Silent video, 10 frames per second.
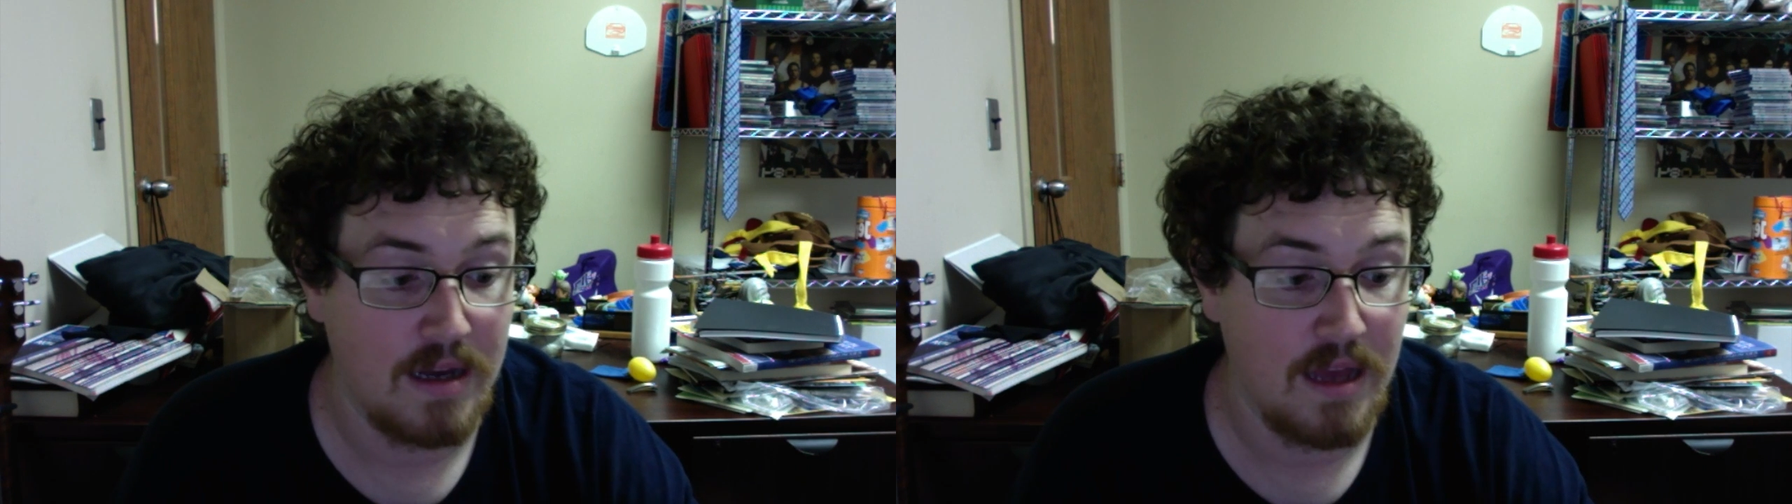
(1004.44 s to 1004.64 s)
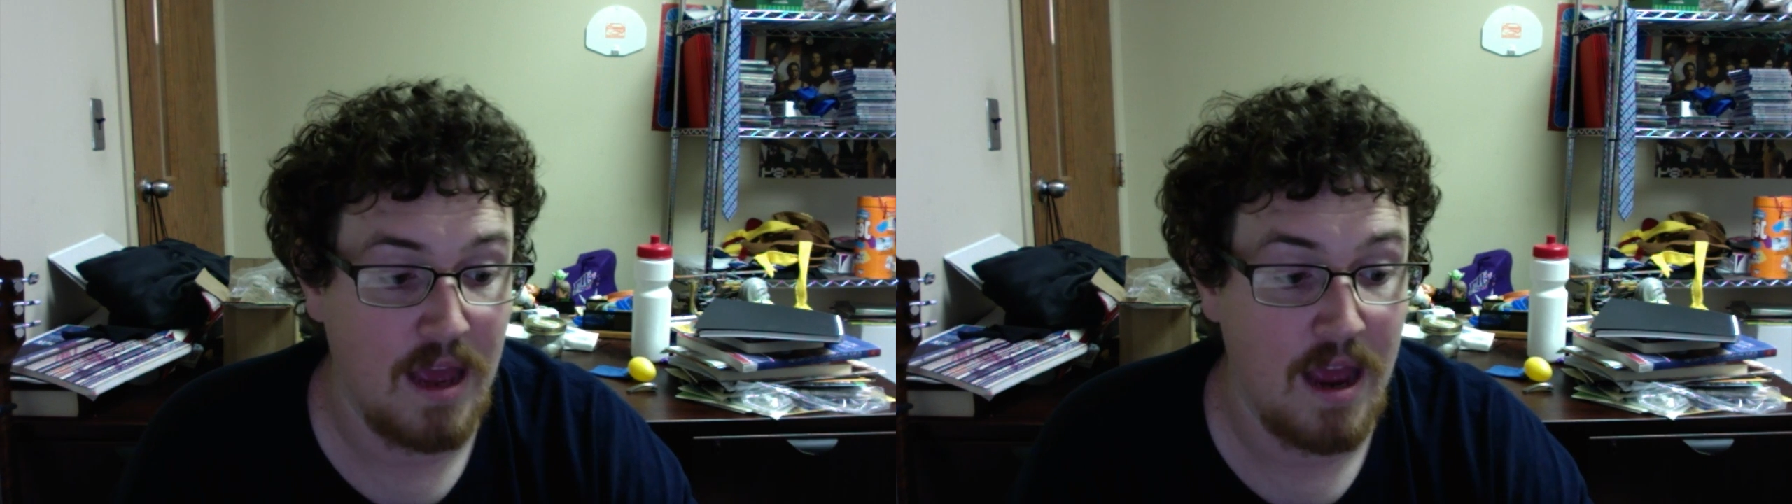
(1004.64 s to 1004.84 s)

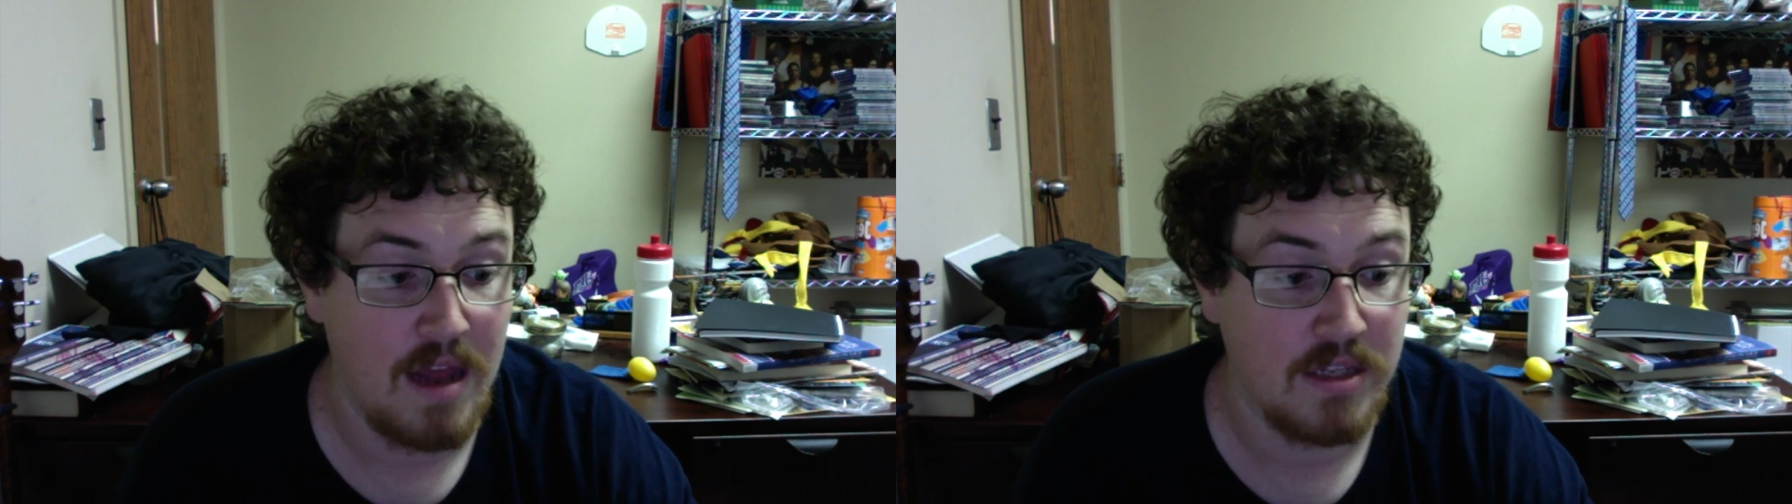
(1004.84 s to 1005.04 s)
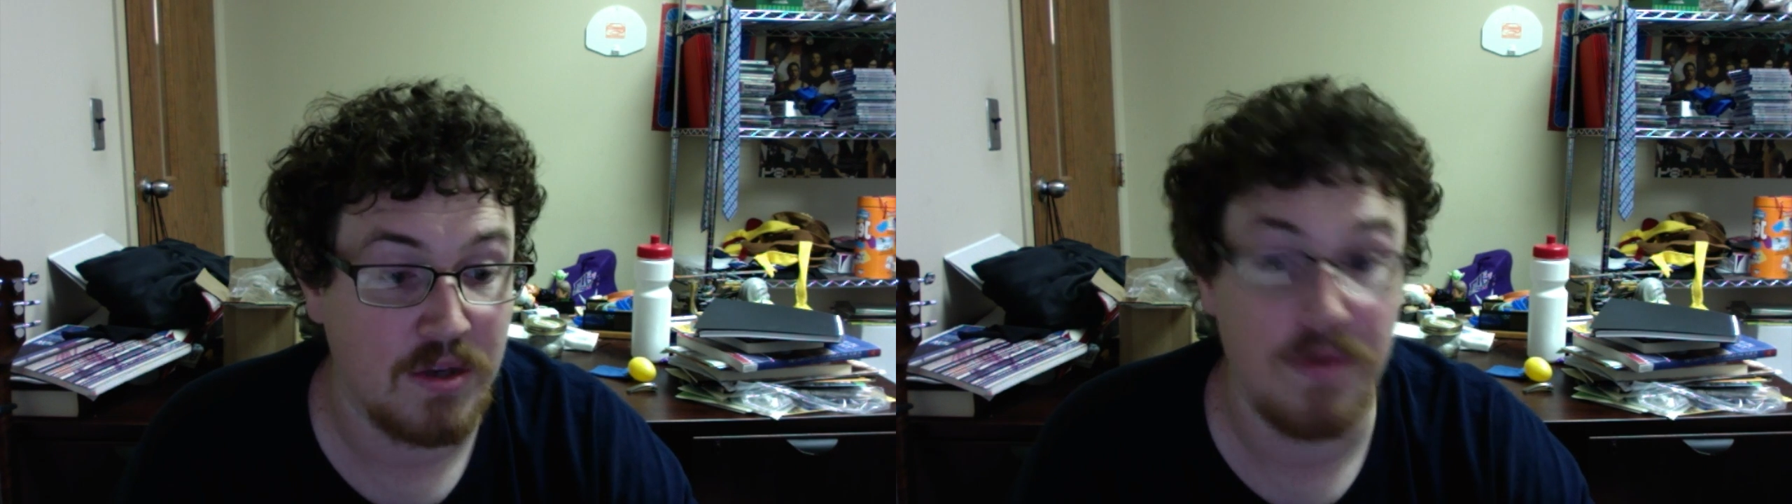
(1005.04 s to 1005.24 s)

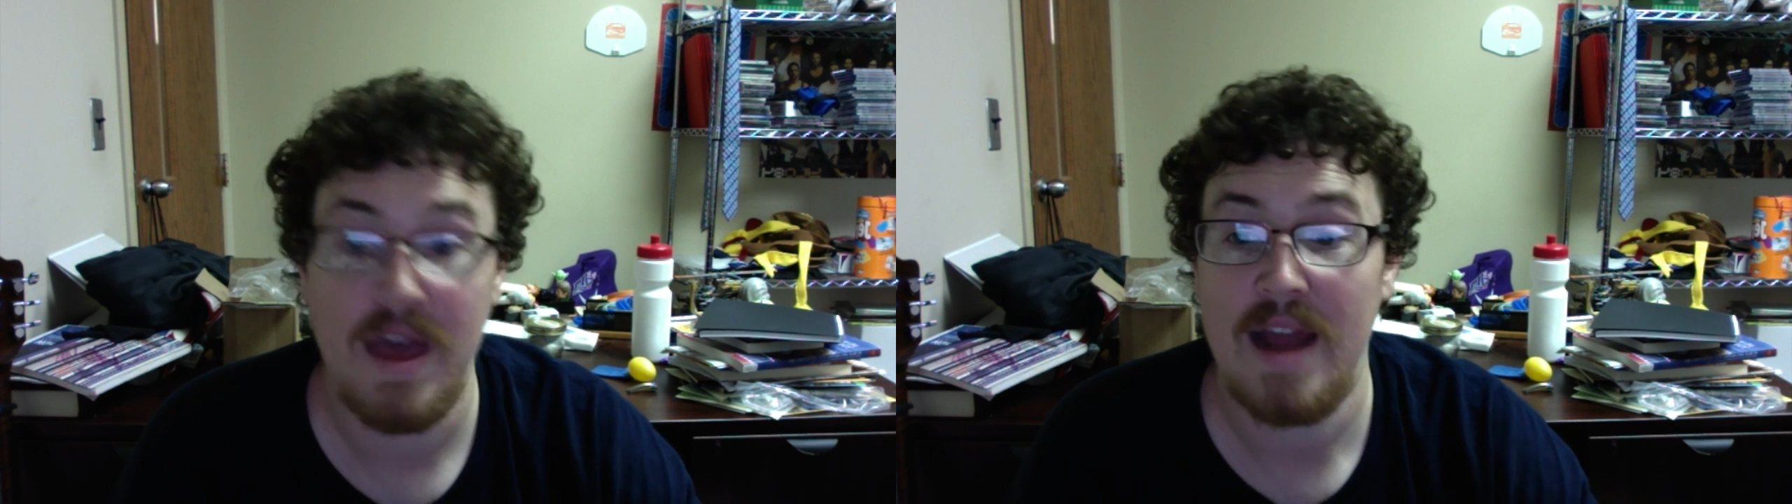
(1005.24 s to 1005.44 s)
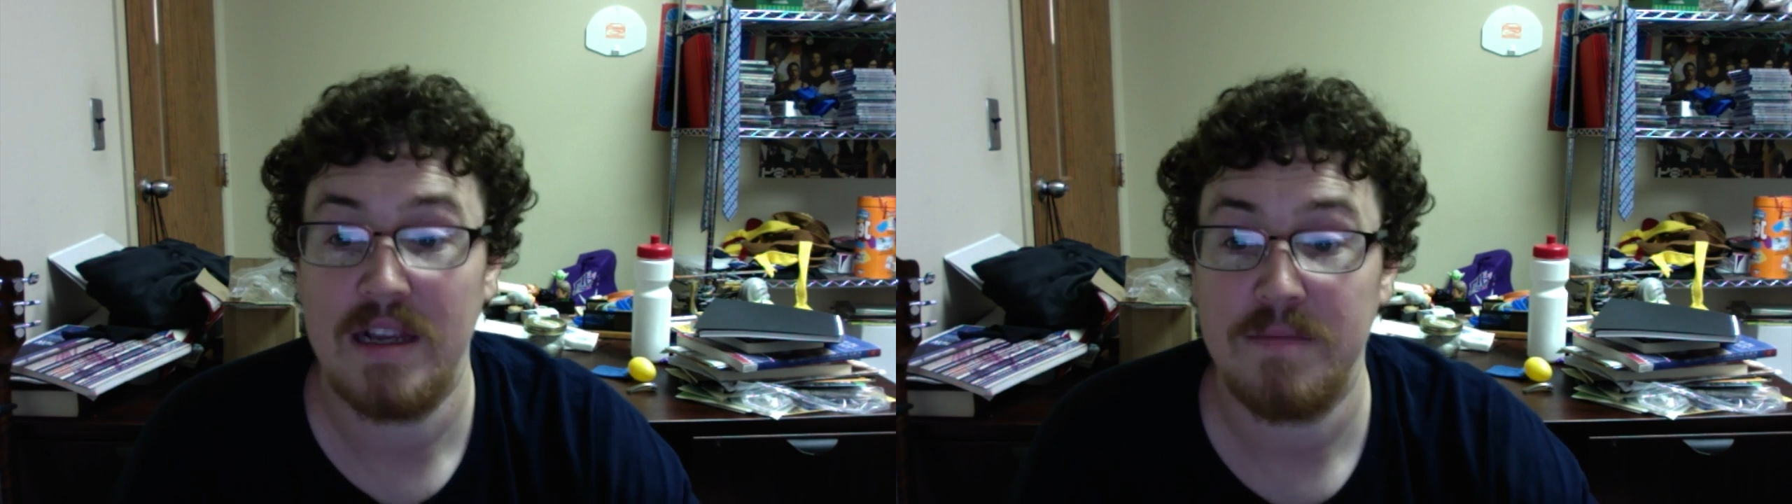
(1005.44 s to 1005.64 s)
And so
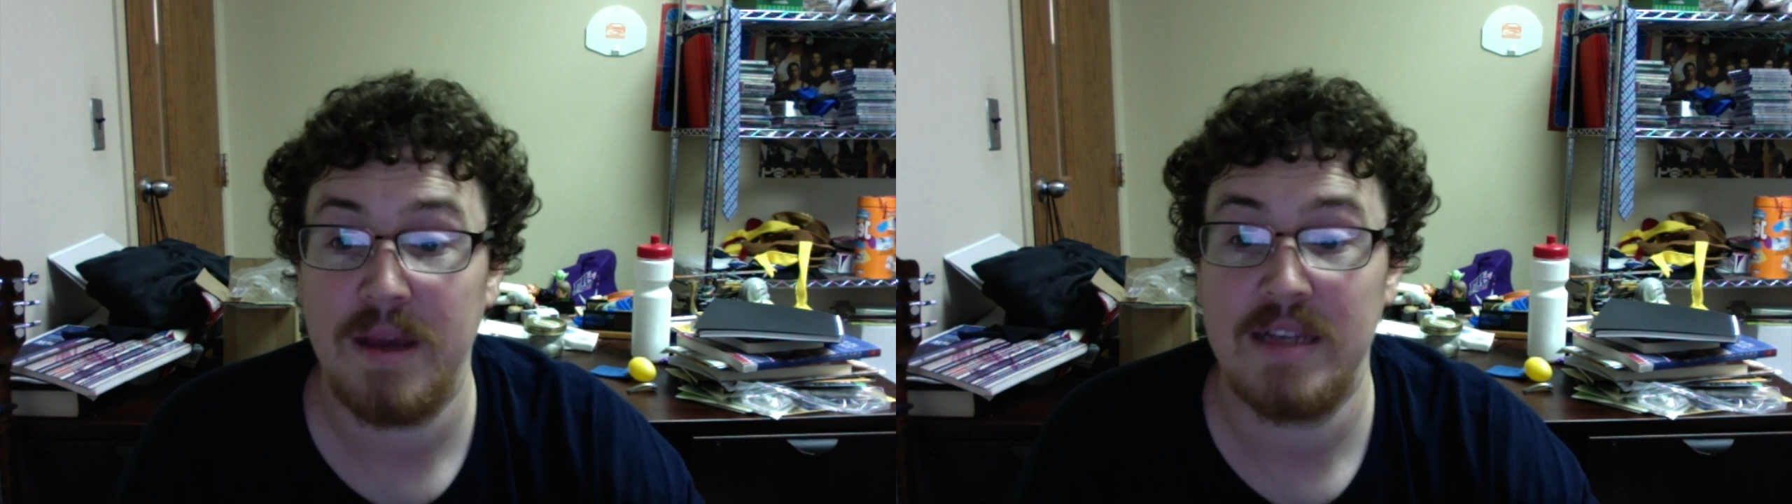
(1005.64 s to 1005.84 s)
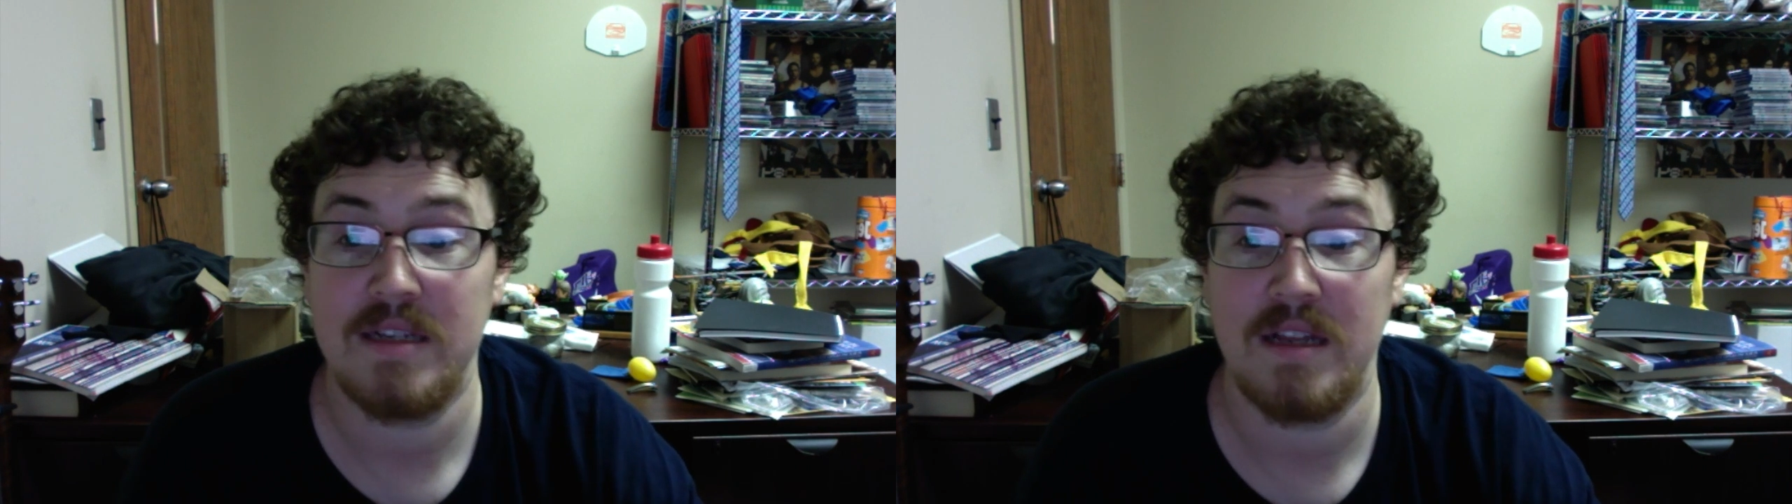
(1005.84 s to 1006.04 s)
that is
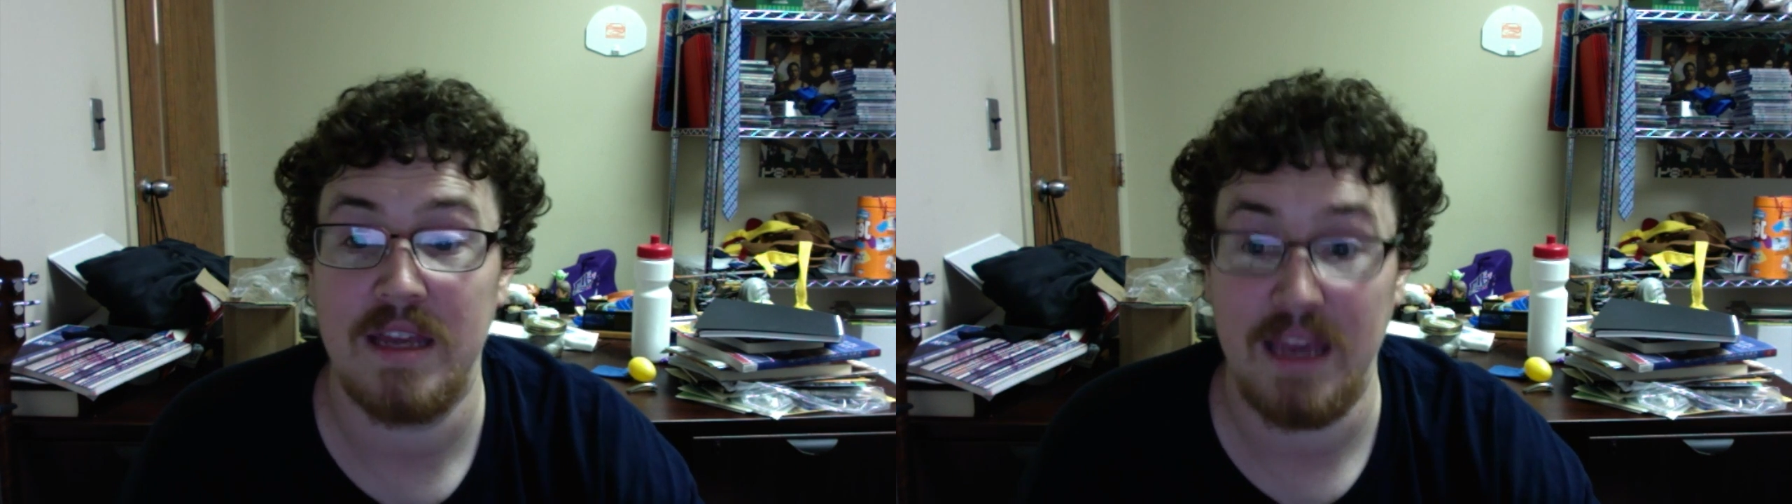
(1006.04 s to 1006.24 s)
basically